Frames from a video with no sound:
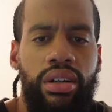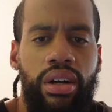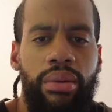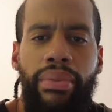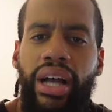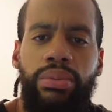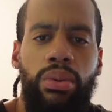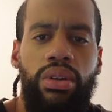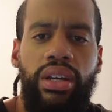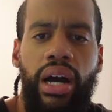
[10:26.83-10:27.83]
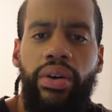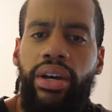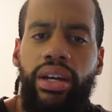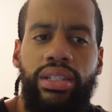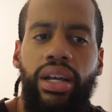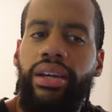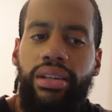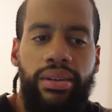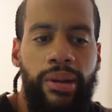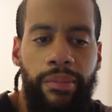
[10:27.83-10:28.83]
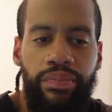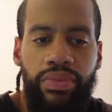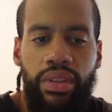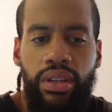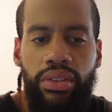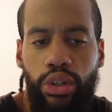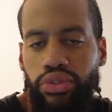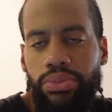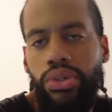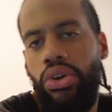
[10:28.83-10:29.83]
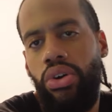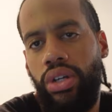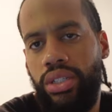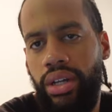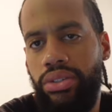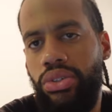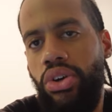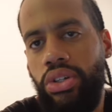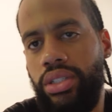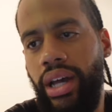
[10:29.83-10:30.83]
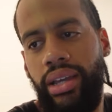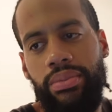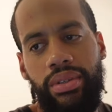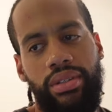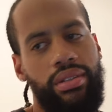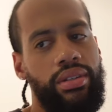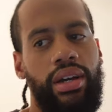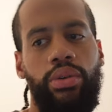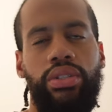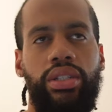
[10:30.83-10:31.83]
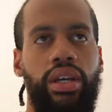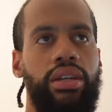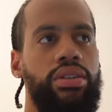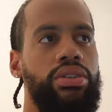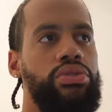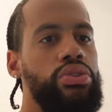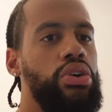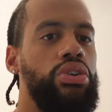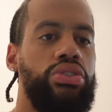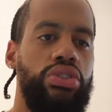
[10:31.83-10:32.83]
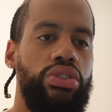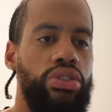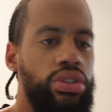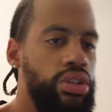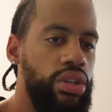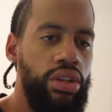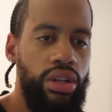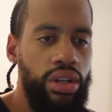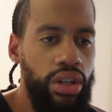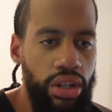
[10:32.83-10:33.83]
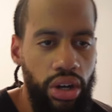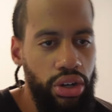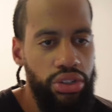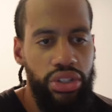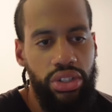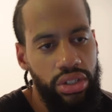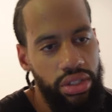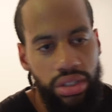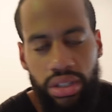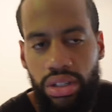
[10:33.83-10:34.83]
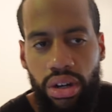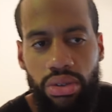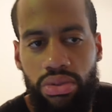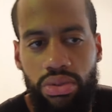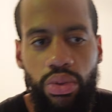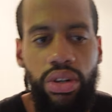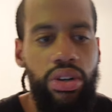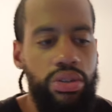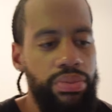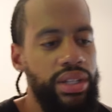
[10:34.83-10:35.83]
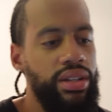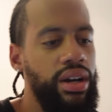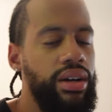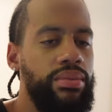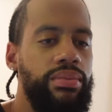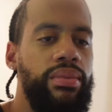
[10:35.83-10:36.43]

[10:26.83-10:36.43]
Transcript: uh, basketball league out here. It's like those from New York. It's like New York's Dyckman, I would say, or New York's Gersh you know, one of those big time